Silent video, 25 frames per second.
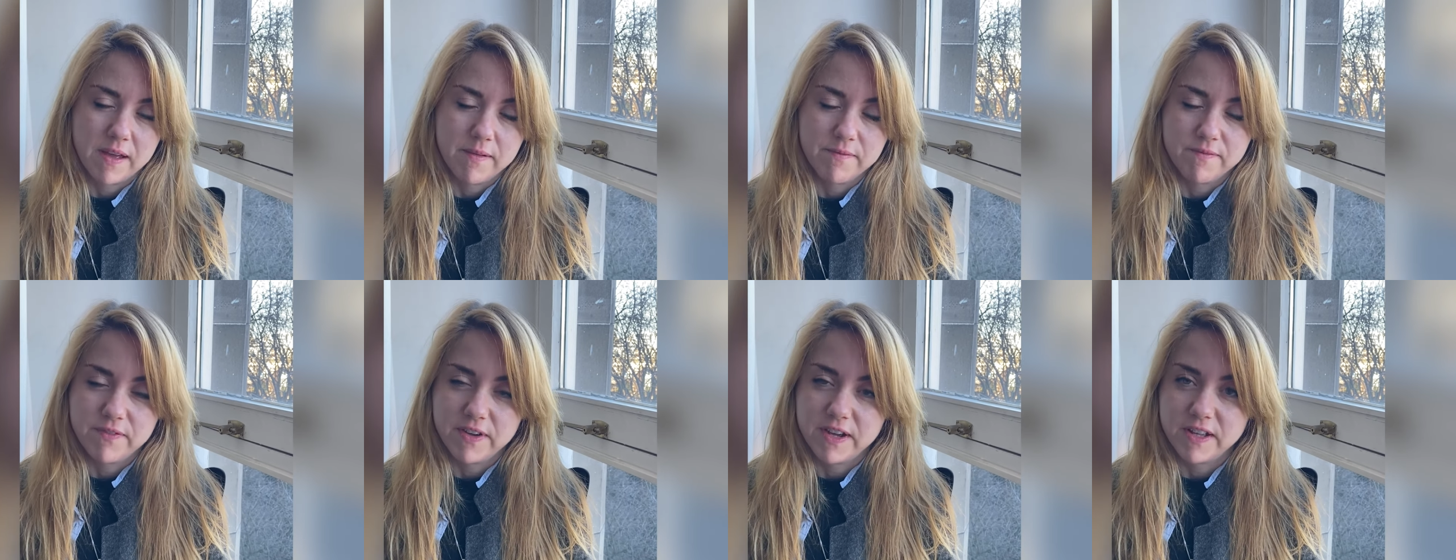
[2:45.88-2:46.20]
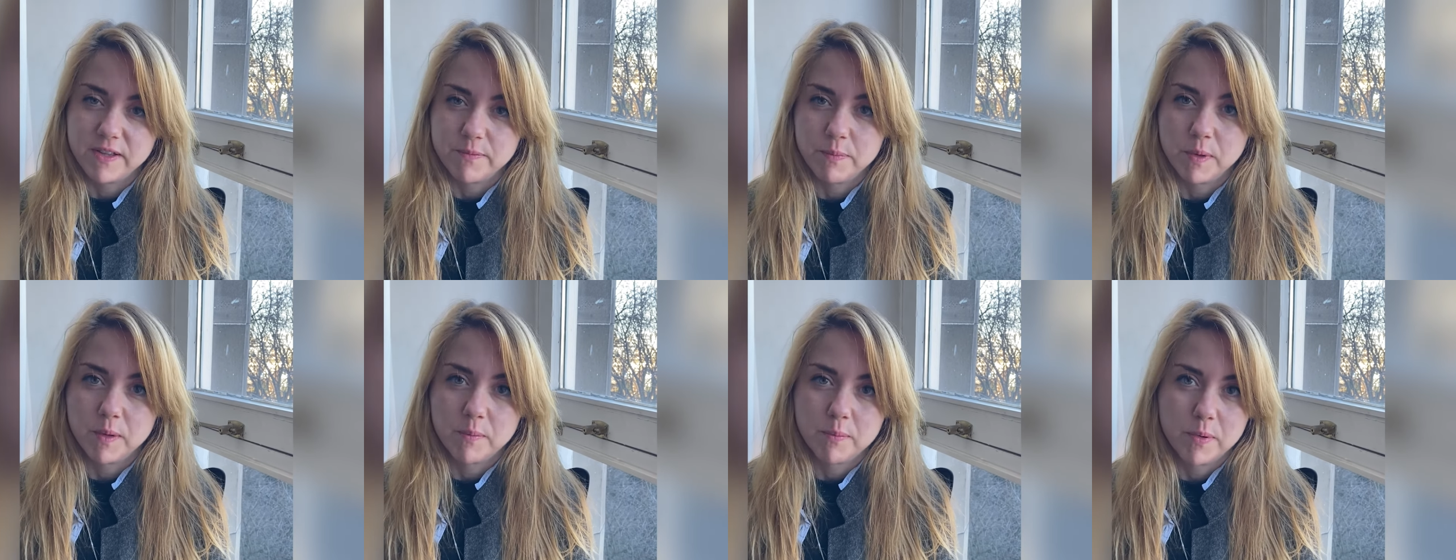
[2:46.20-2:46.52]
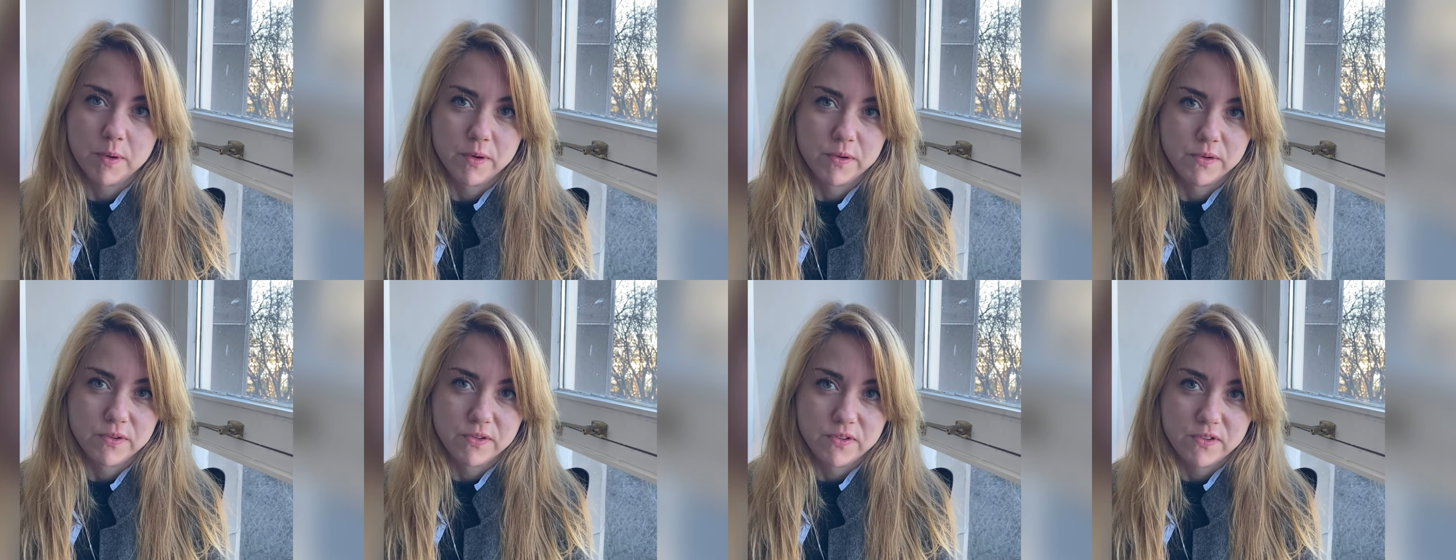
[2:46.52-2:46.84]
Facebook
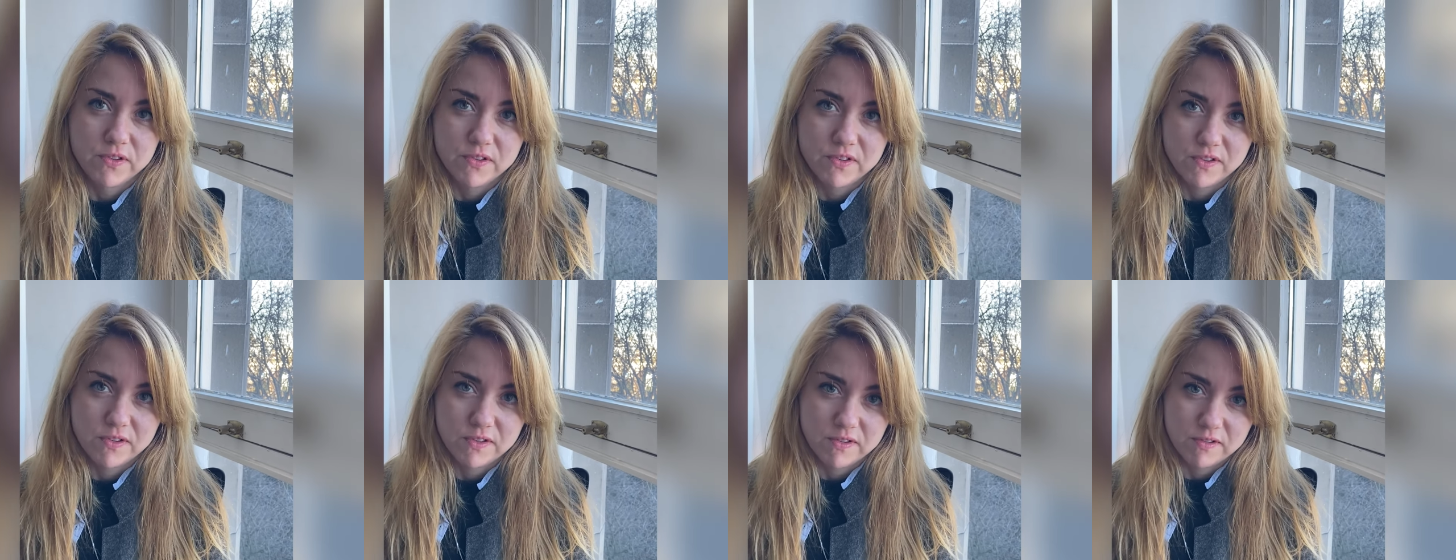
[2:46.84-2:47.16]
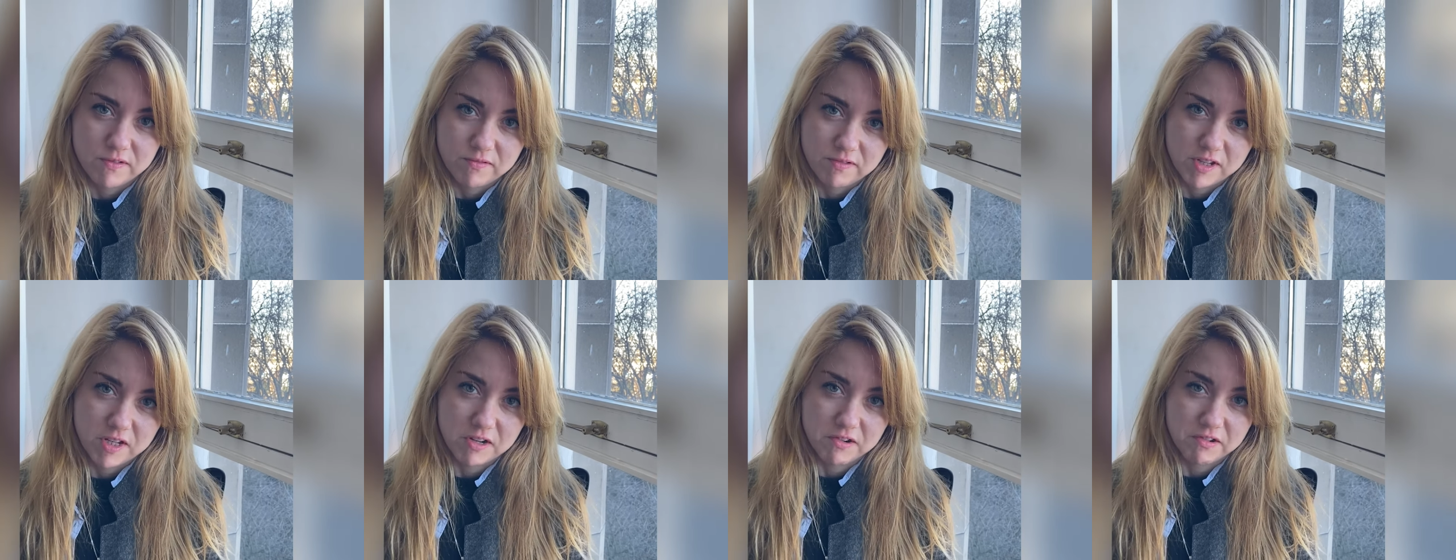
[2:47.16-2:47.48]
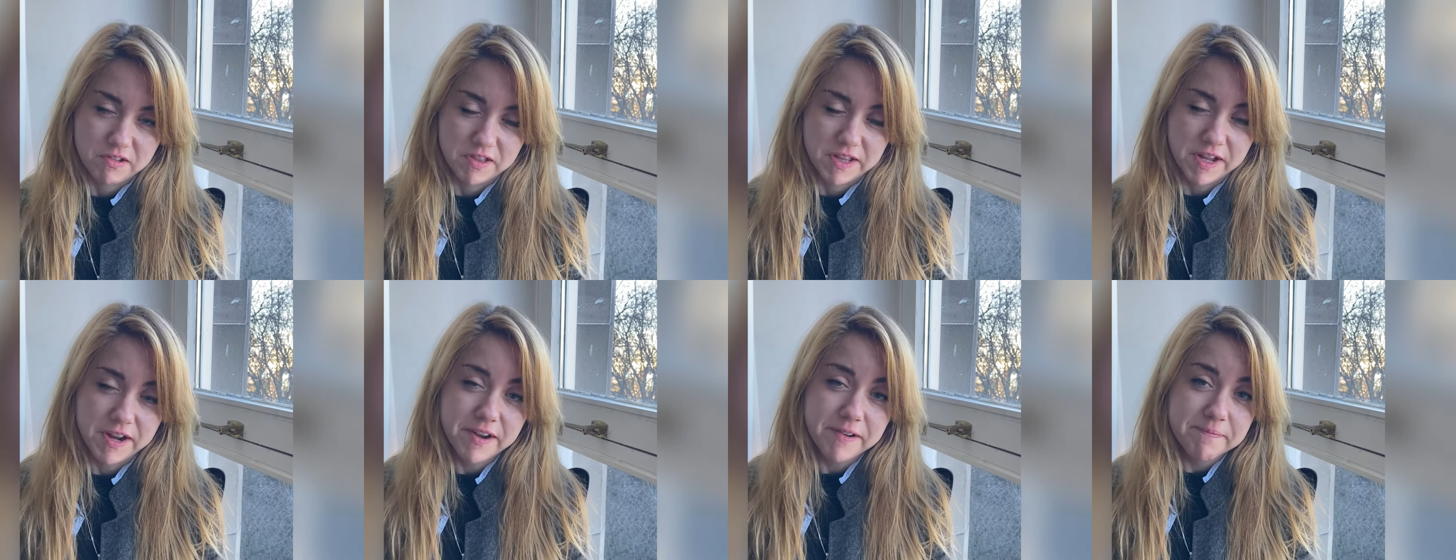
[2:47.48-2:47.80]
posts here
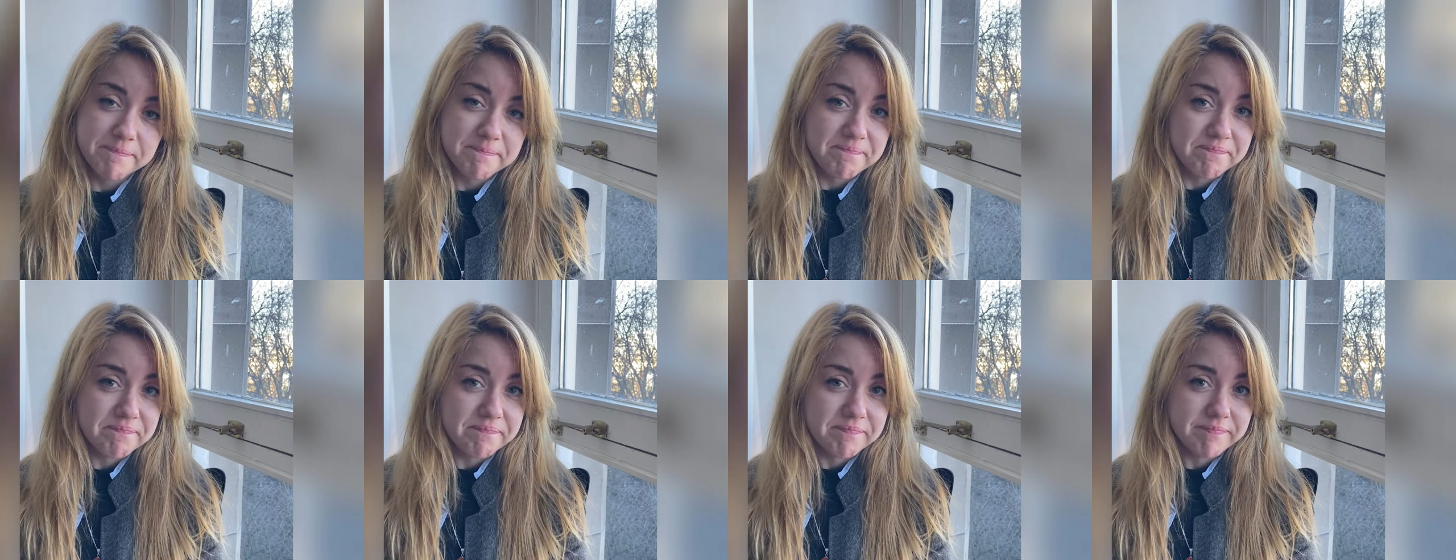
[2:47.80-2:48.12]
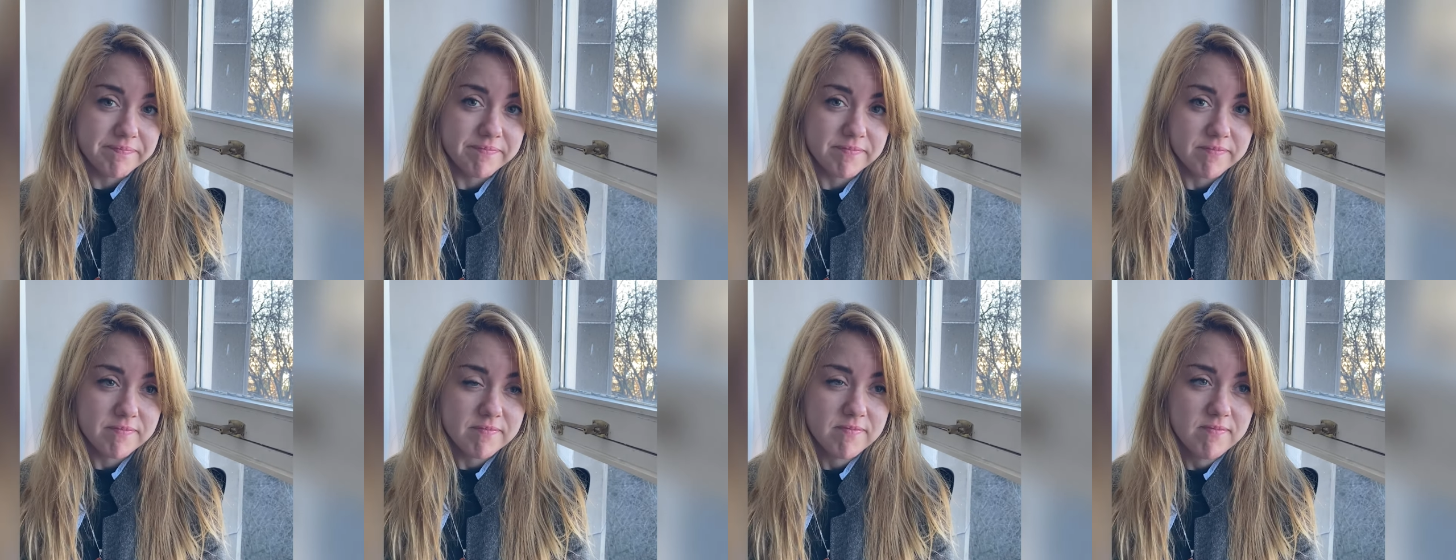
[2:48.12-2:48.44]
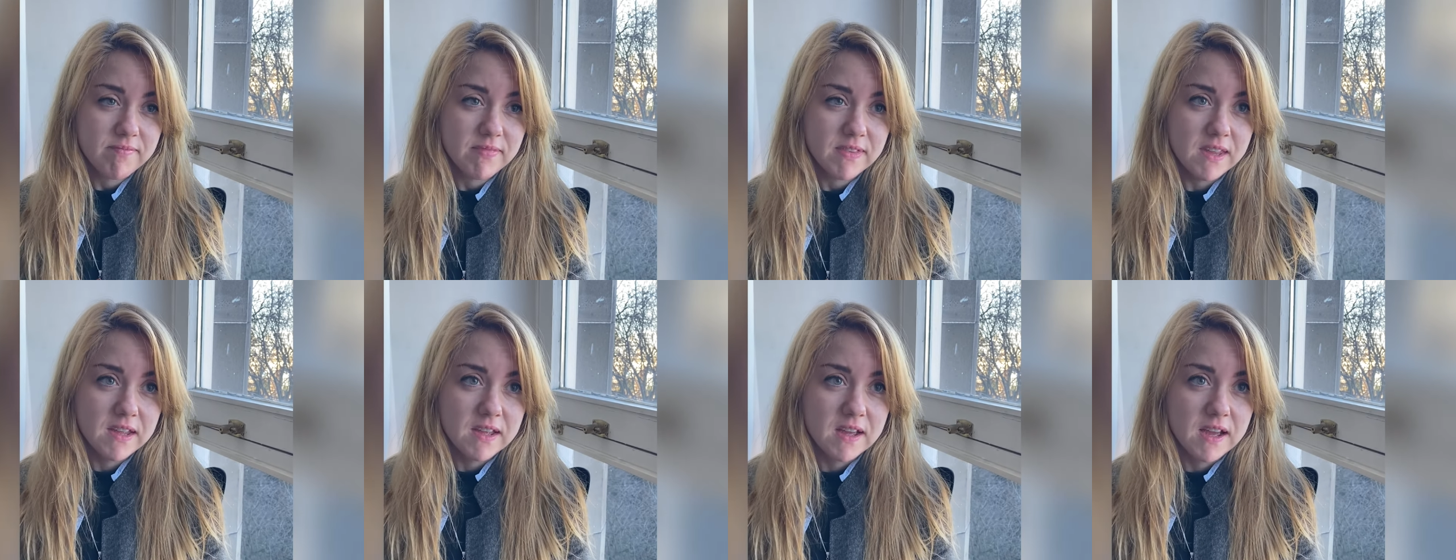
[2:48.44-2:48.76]

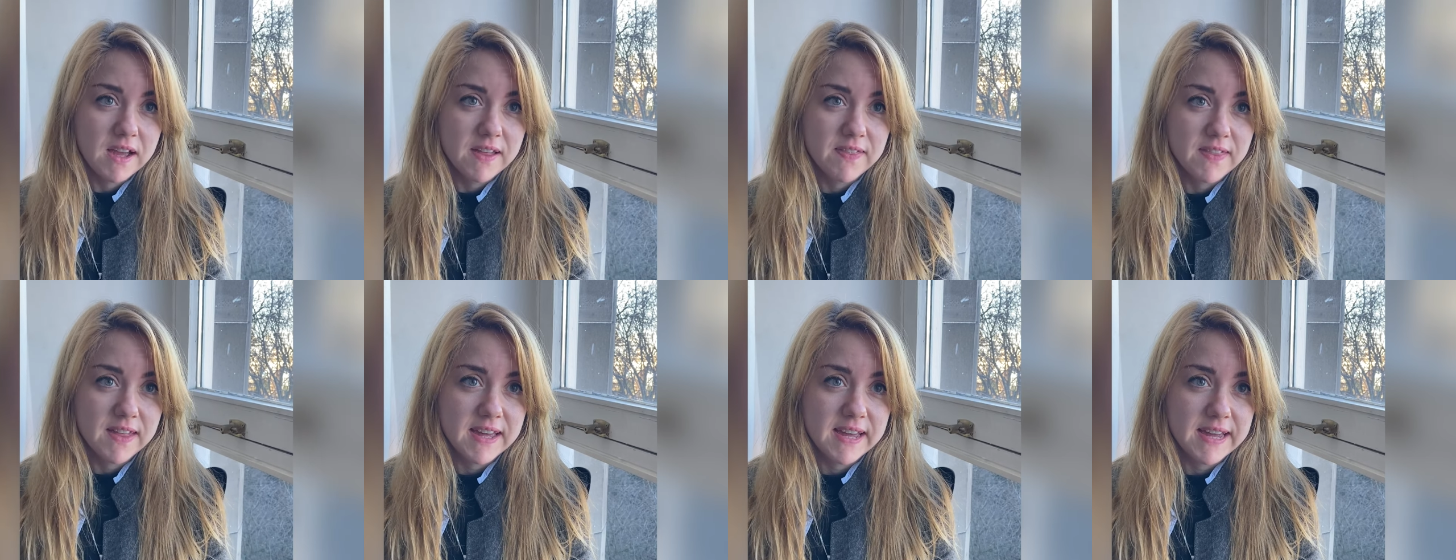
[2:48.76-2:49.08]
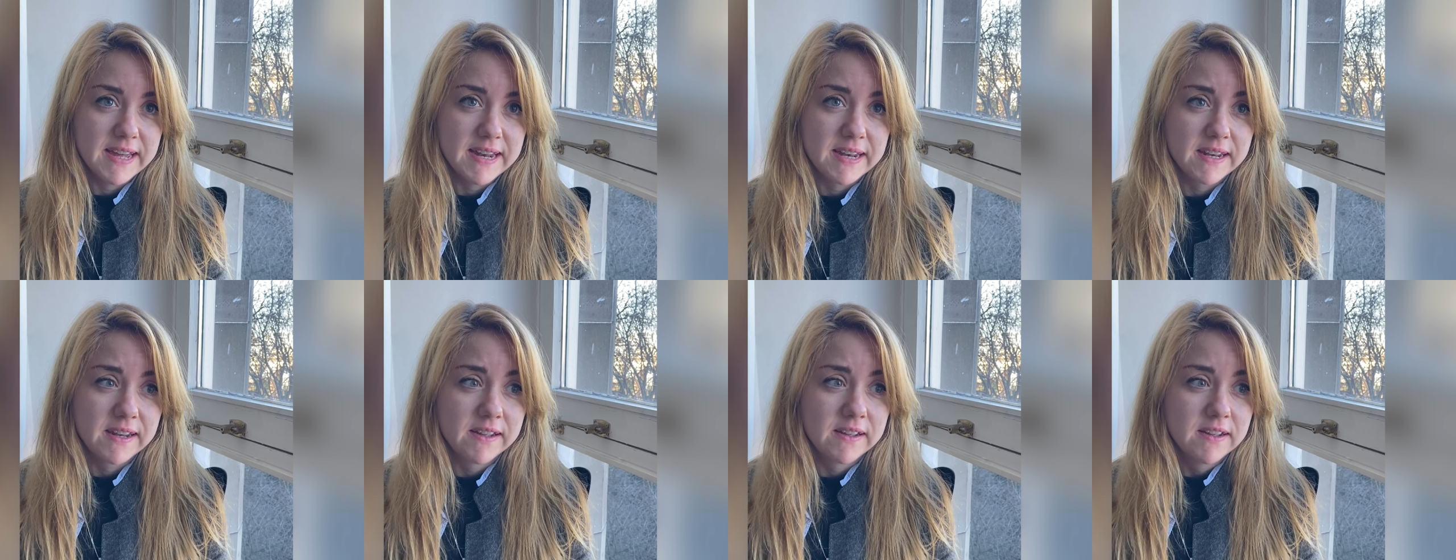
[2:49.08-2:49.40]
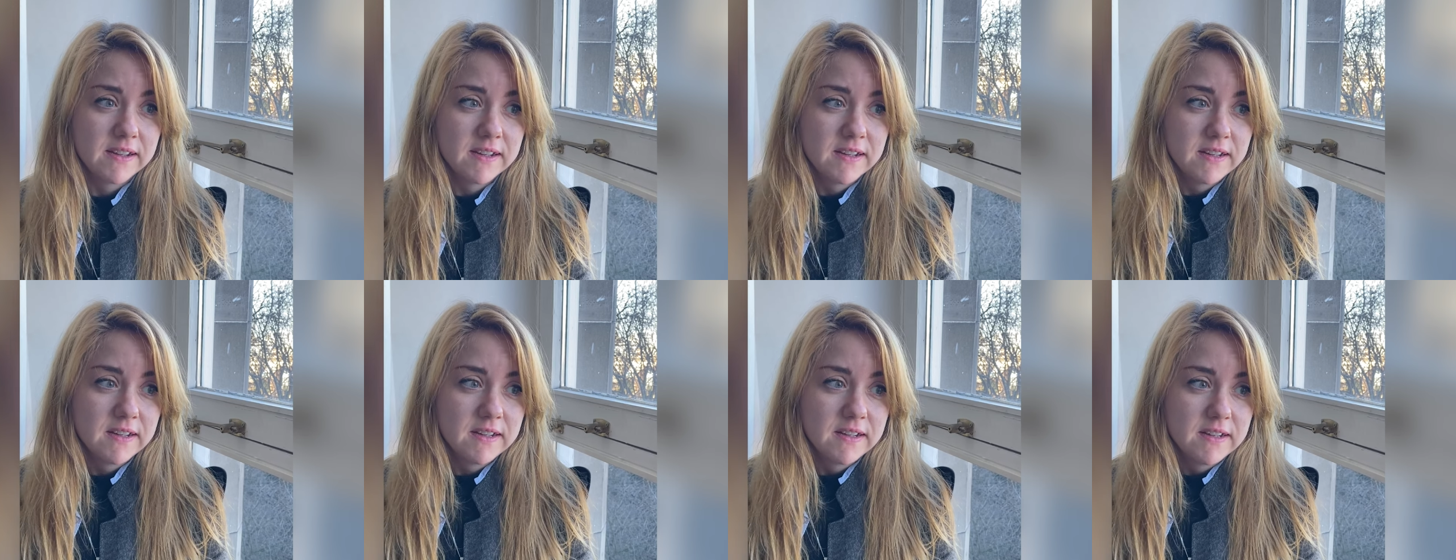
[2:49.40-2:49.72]
and there, and then